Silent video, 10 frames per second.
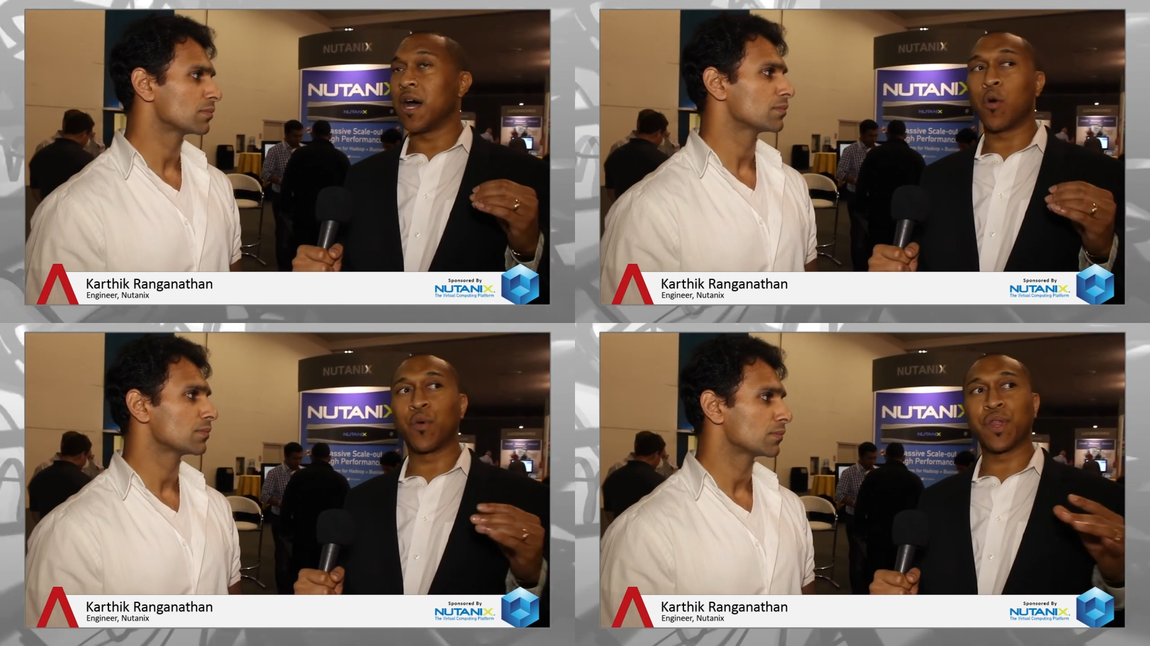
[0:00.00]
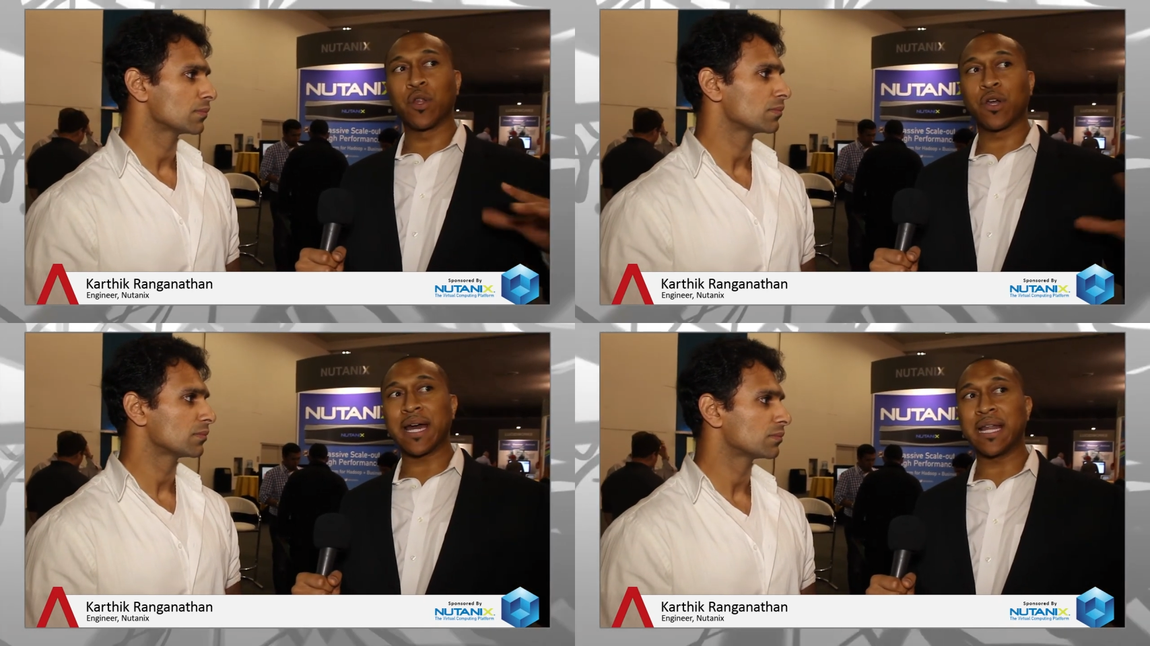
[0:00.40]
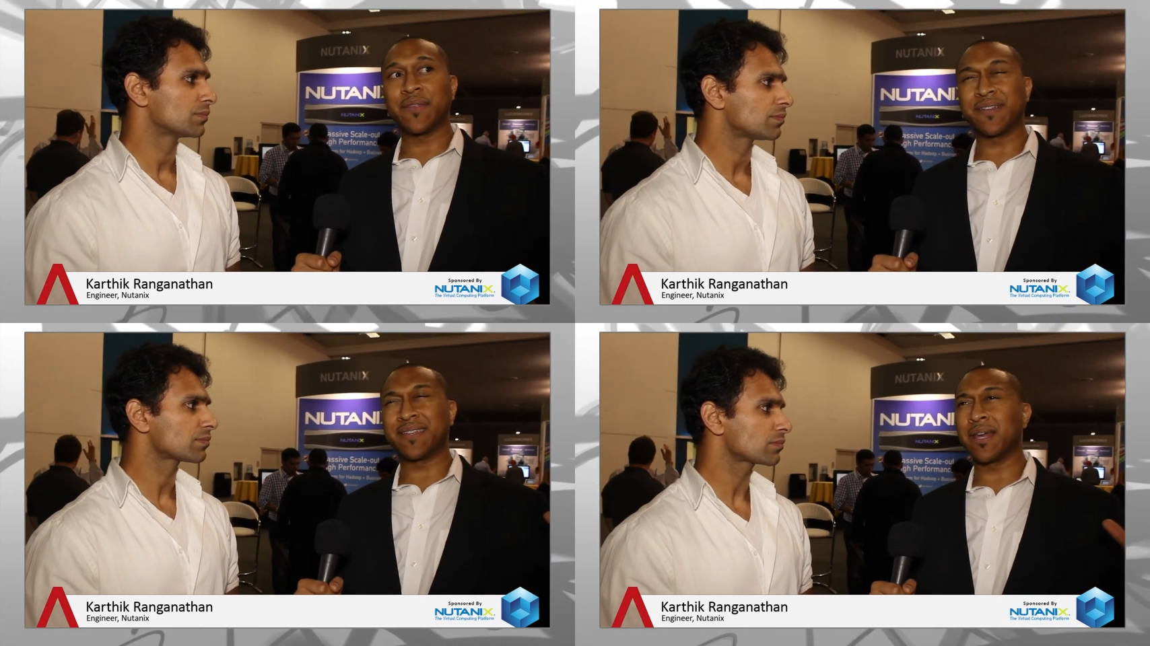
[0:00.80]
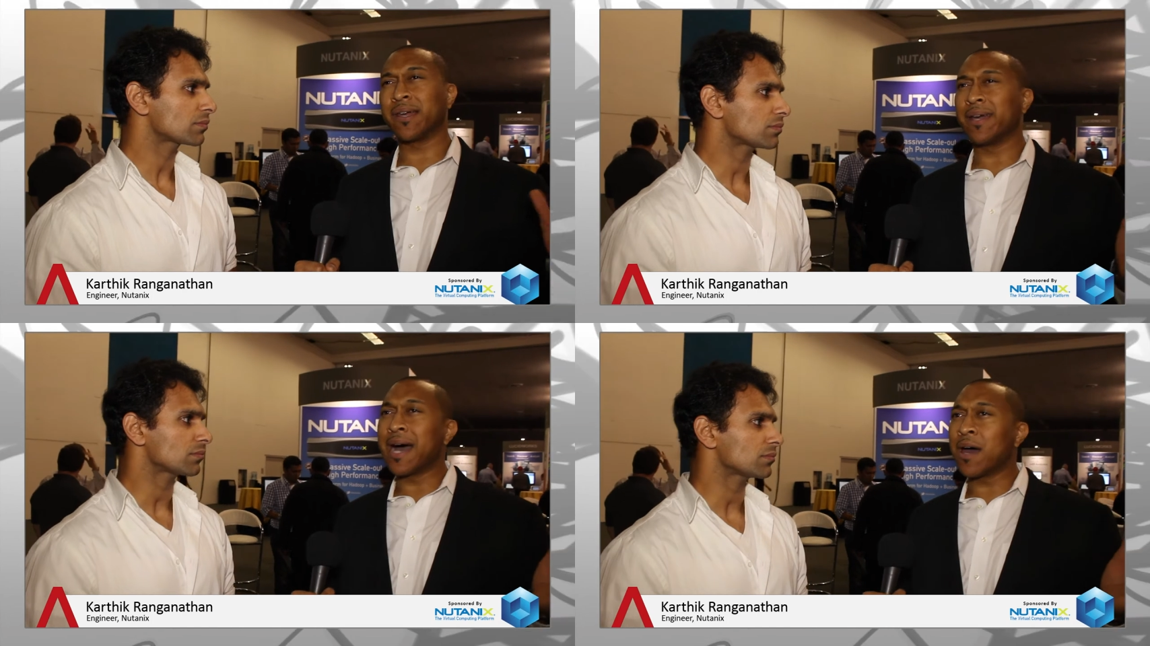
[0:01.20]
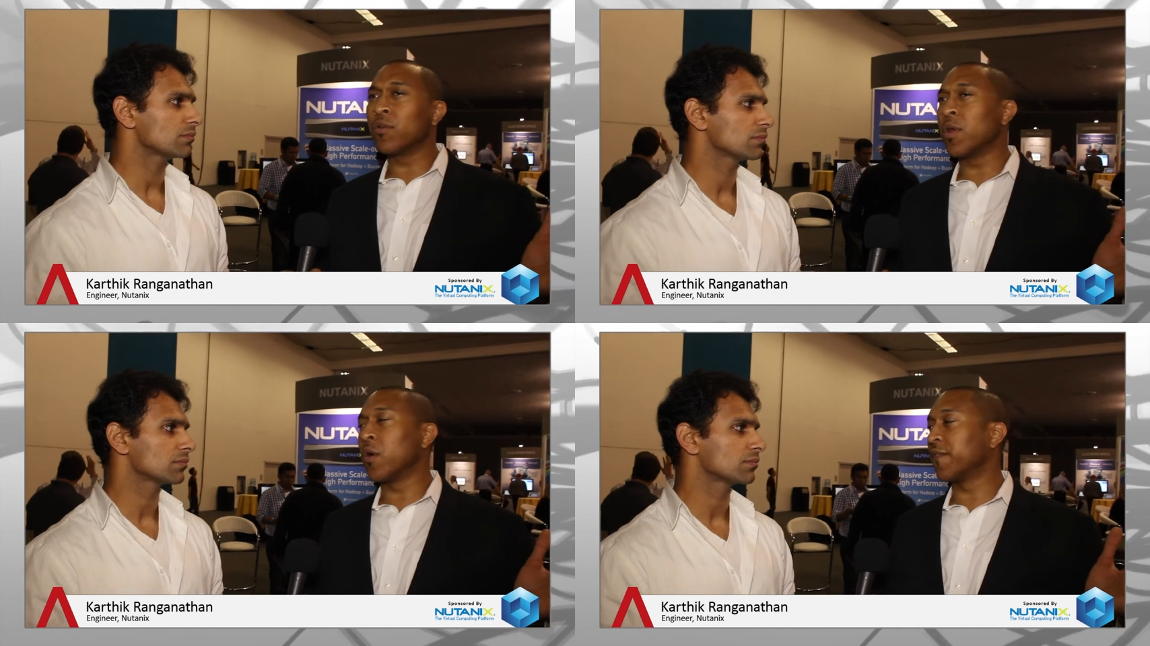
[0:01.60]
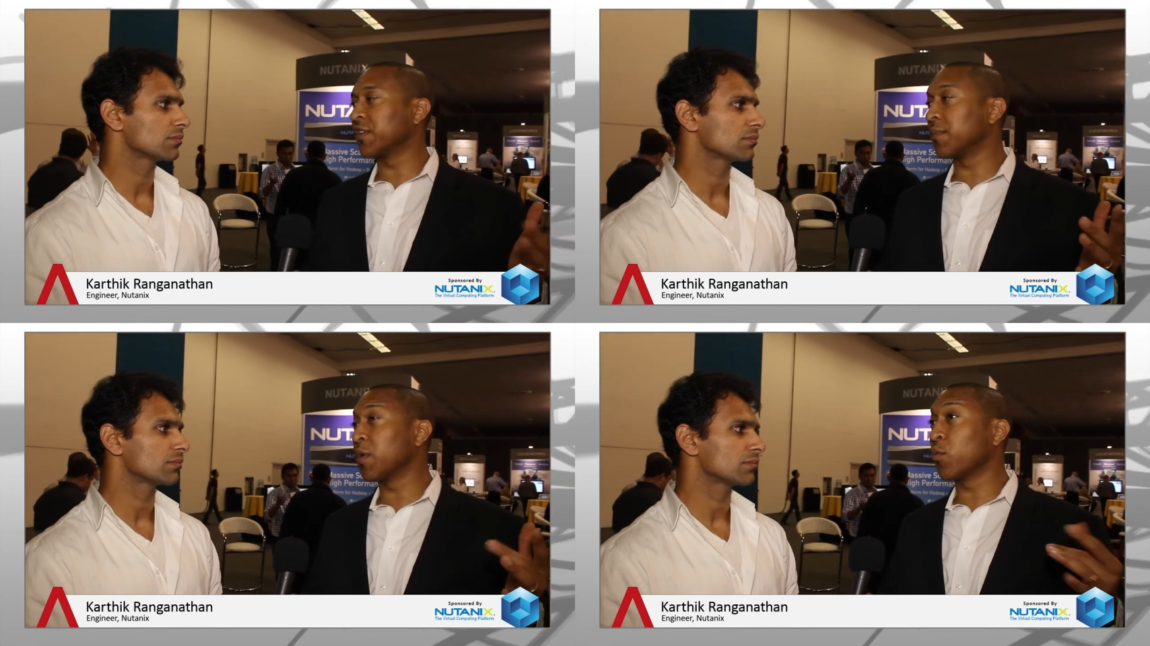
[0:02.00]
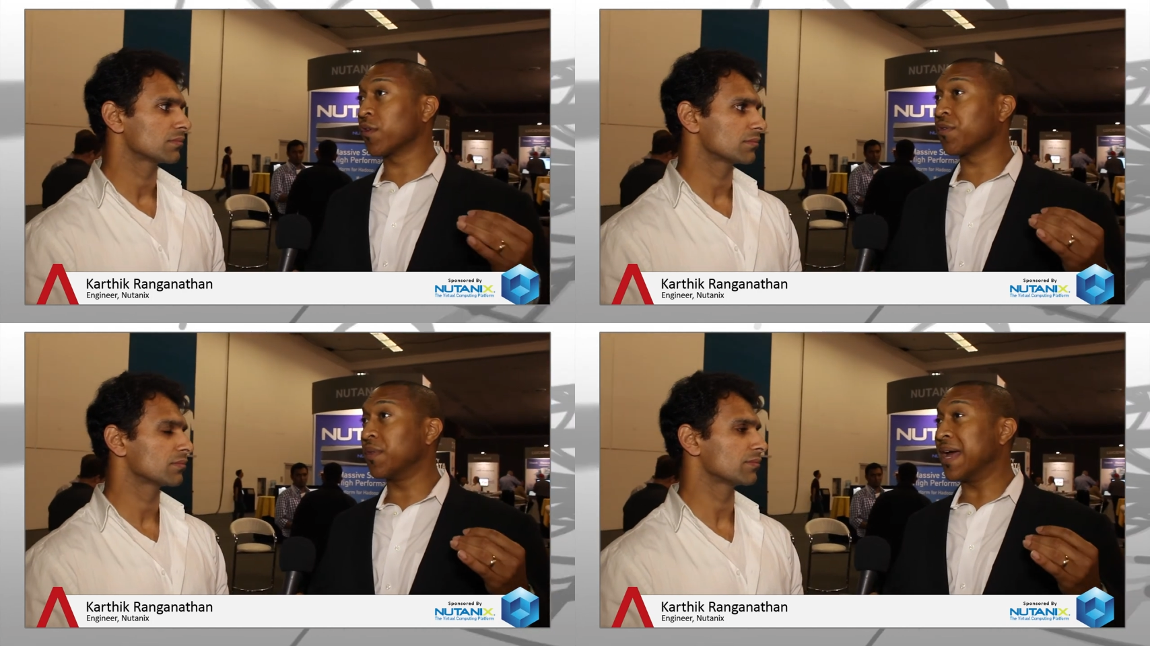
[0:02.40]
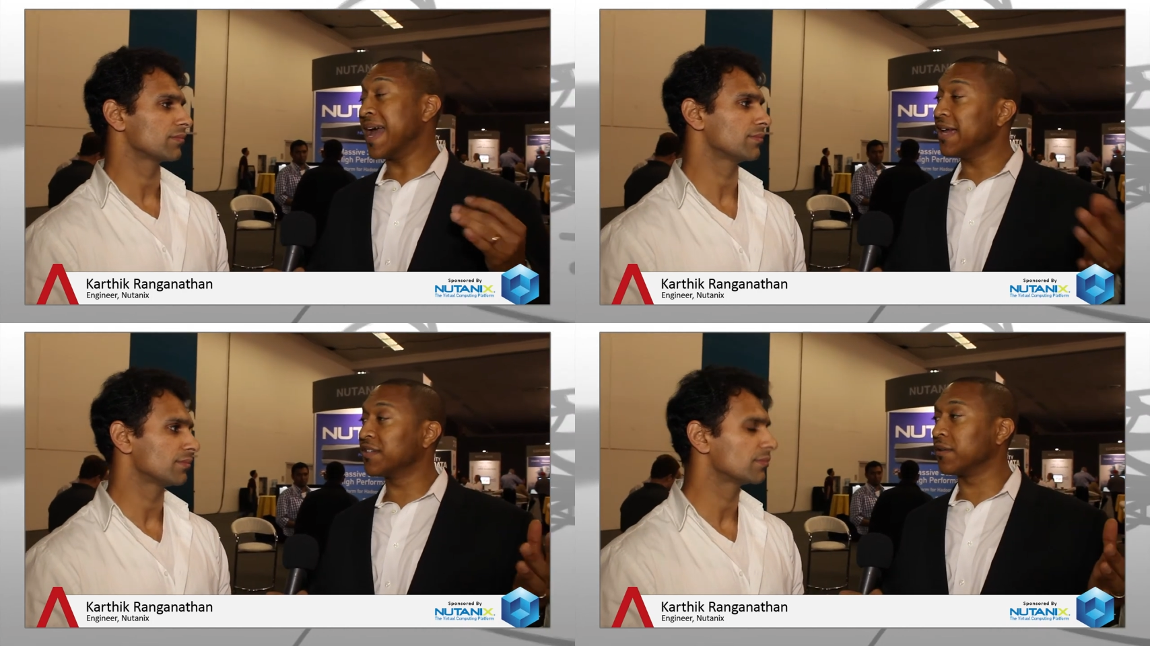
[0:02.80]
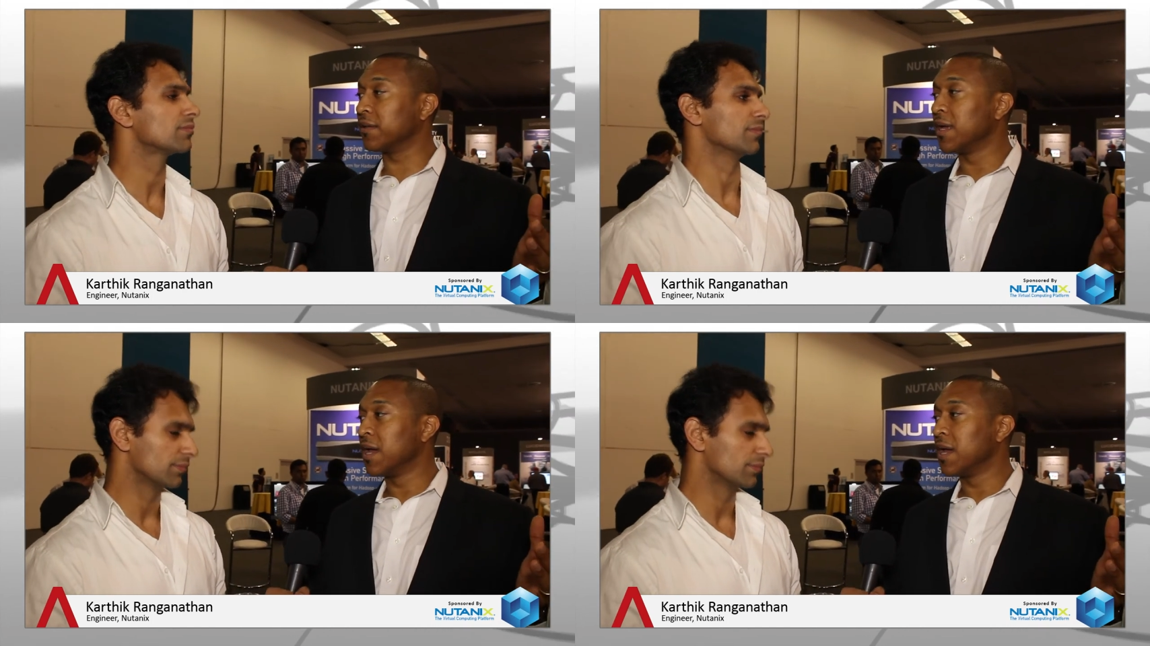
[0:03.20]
Speaker 1: uh, when they look at it, they say, I don't know if it's going to be worth the hassle.